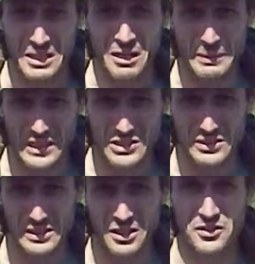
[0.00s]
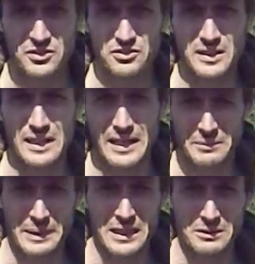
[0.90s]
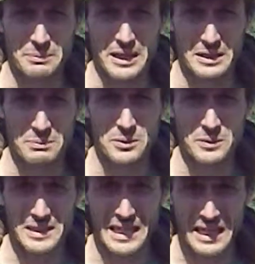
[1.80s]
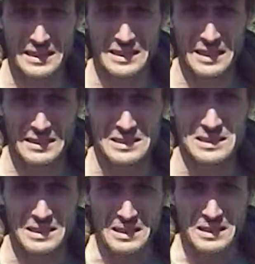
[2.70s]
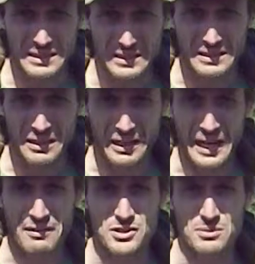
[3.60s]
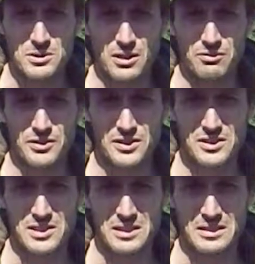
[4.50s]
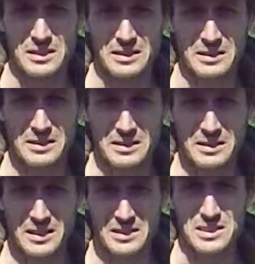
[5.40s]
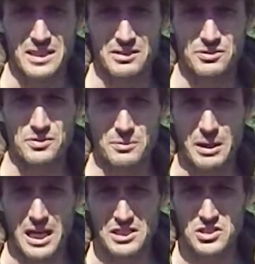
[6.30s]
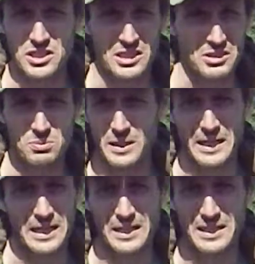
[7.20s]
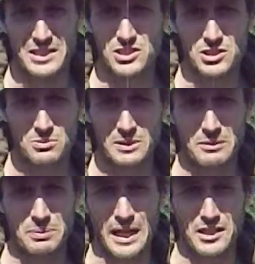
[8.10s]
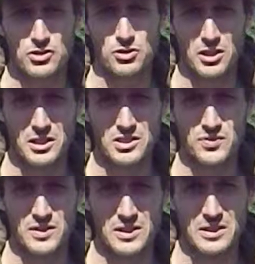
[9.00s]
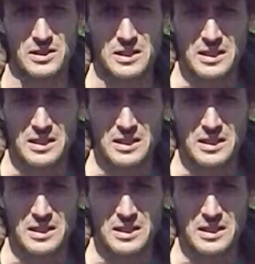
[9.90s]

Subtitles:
I'm actually going to fill out a ballot paper with candidates that I have some confidence in, instead of the past years where it's just been black strikes for the